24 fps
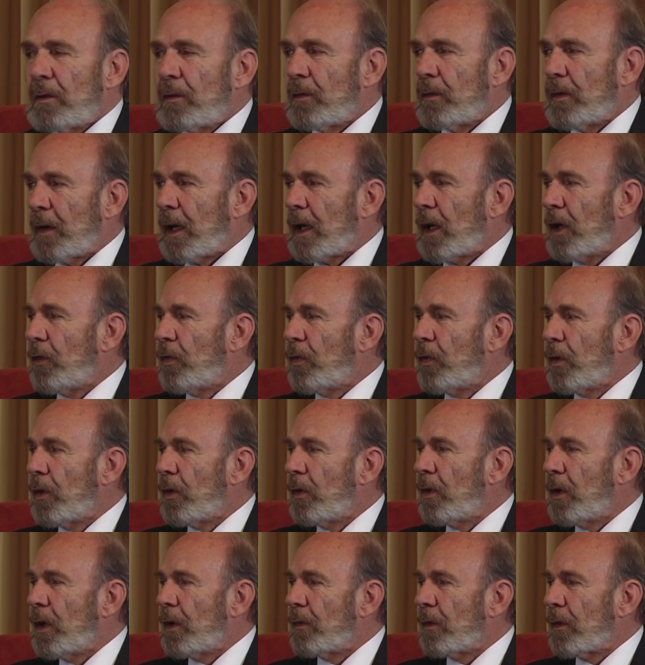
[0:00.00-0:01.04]
Very
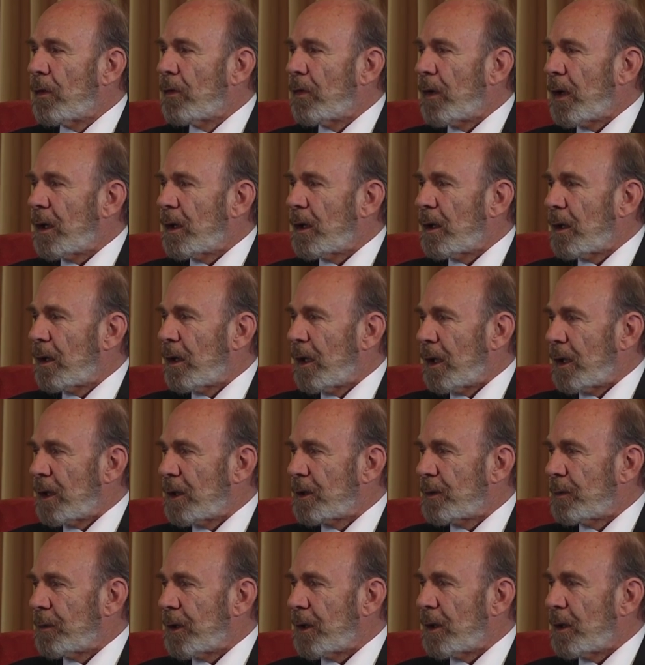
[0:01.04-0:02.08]
few even
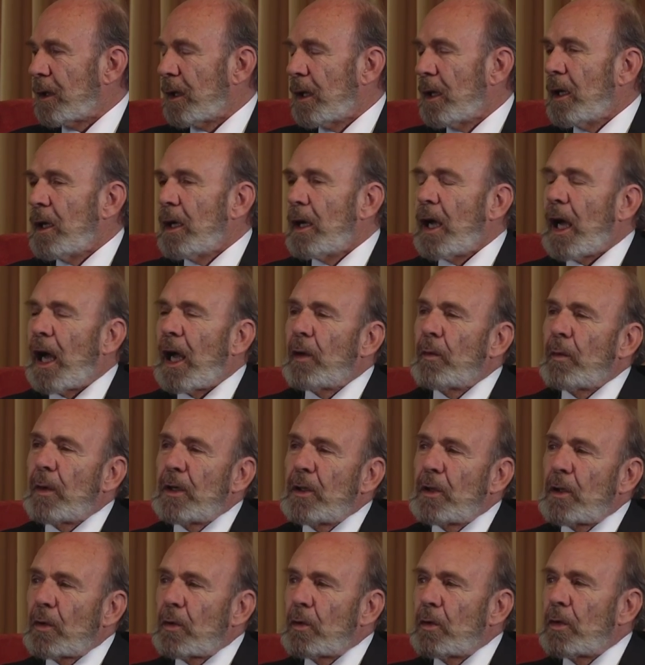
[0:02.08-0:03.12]
recognized me. I
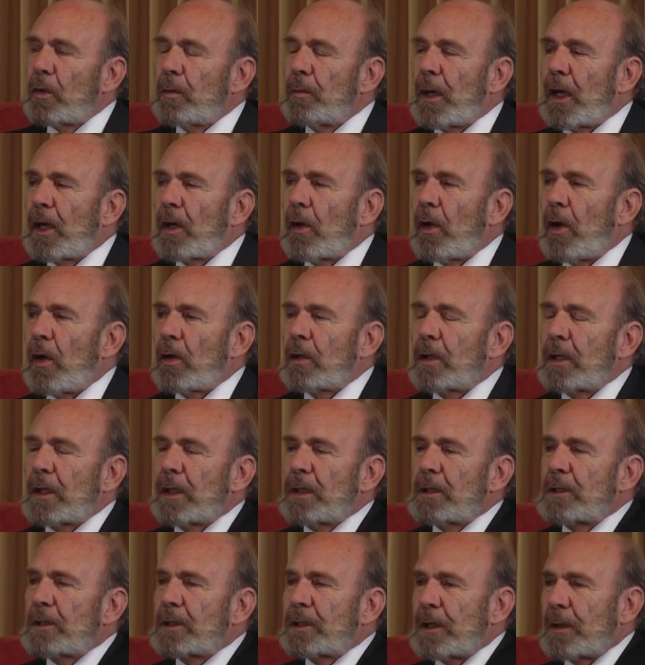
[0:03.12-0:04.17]
went to go in my locker
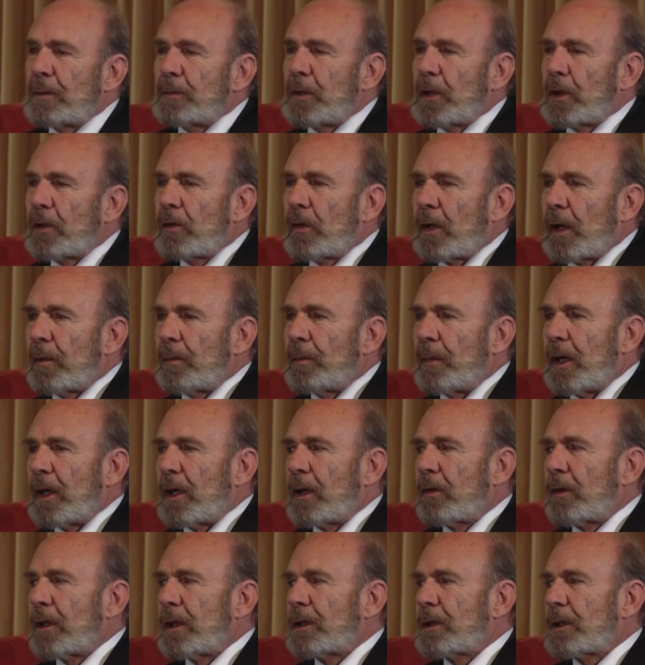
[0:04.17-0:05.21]
and somebody grabbed my
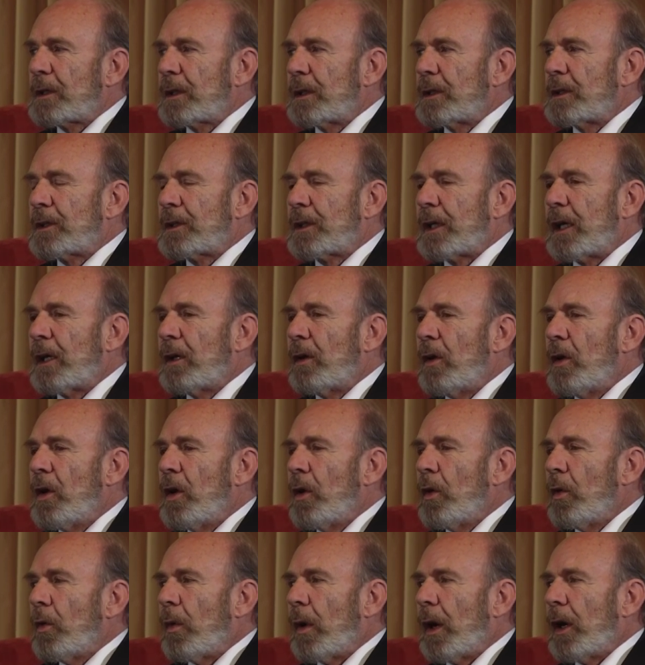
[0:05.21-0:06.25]
wrist and said,
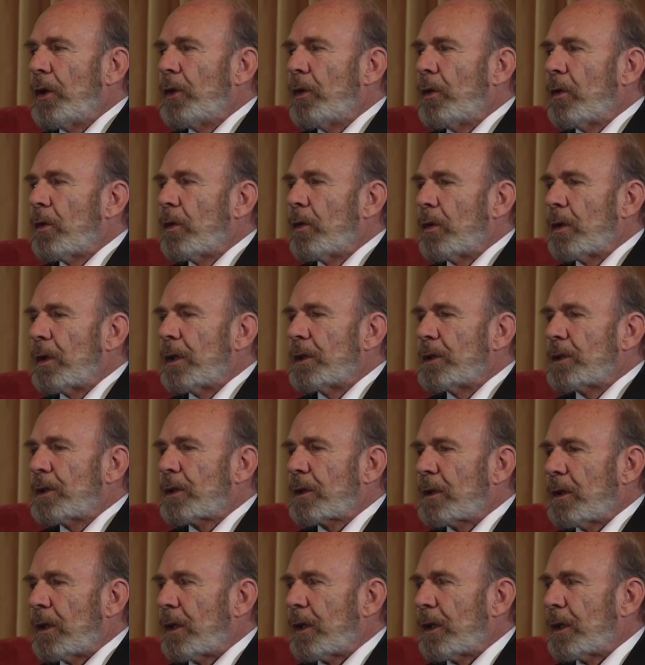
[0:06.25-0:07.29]
why are you going in
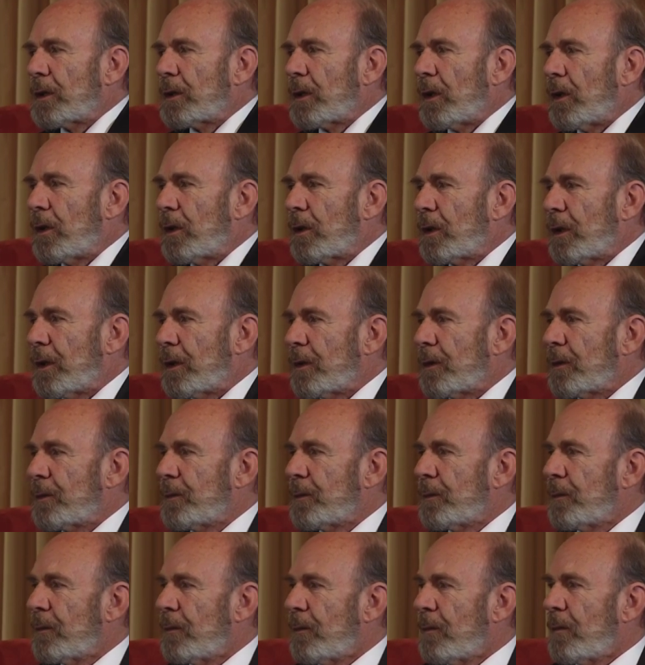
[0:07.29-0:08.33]
Scotty's locker?
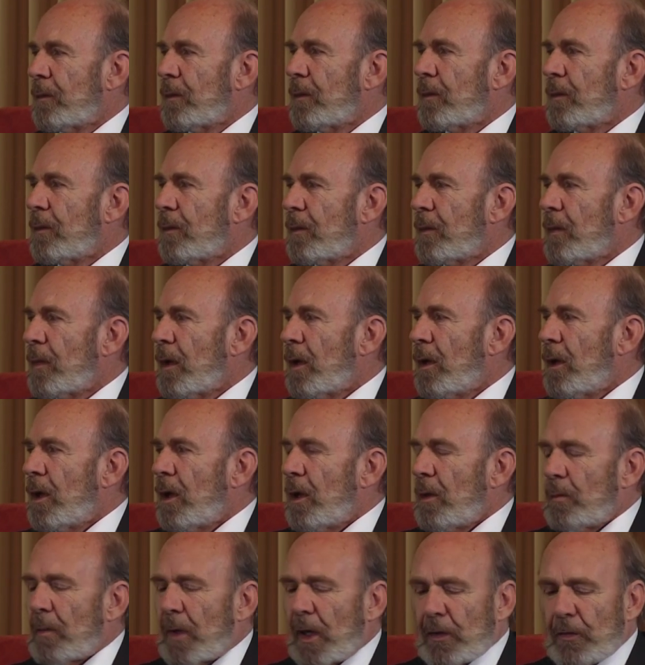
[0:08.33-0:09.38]

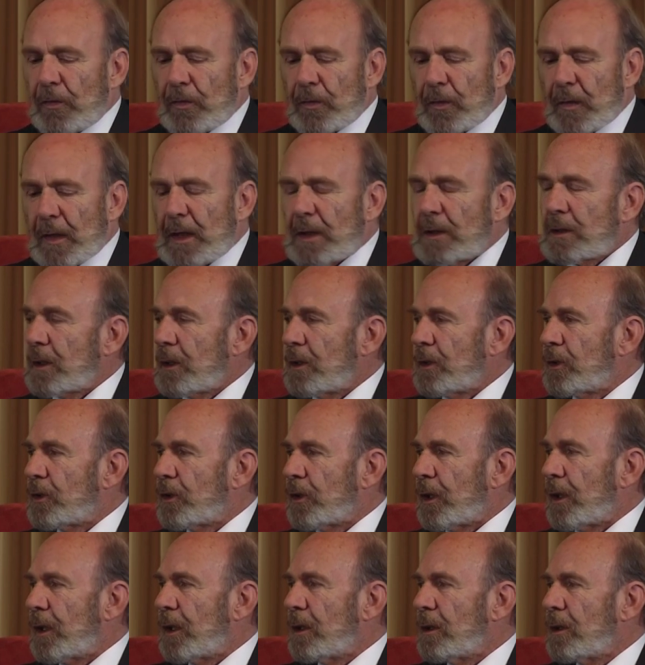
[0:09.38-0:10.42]
My face had
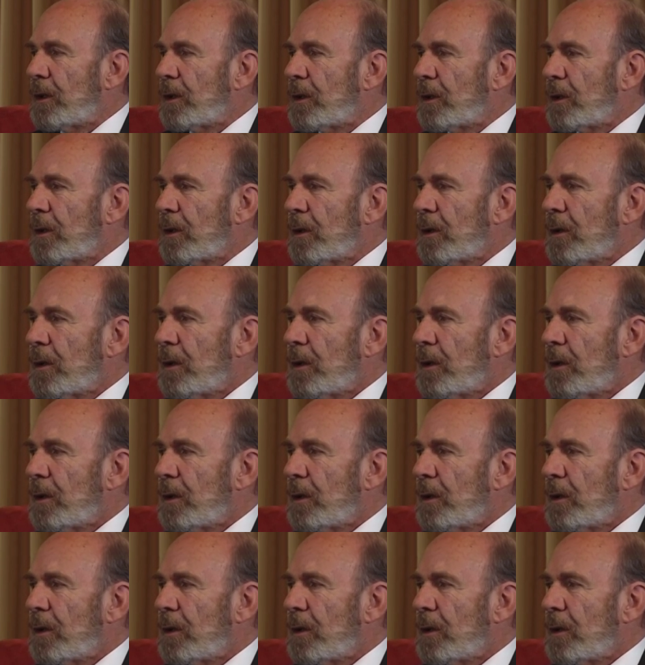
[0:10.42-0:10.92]
changed.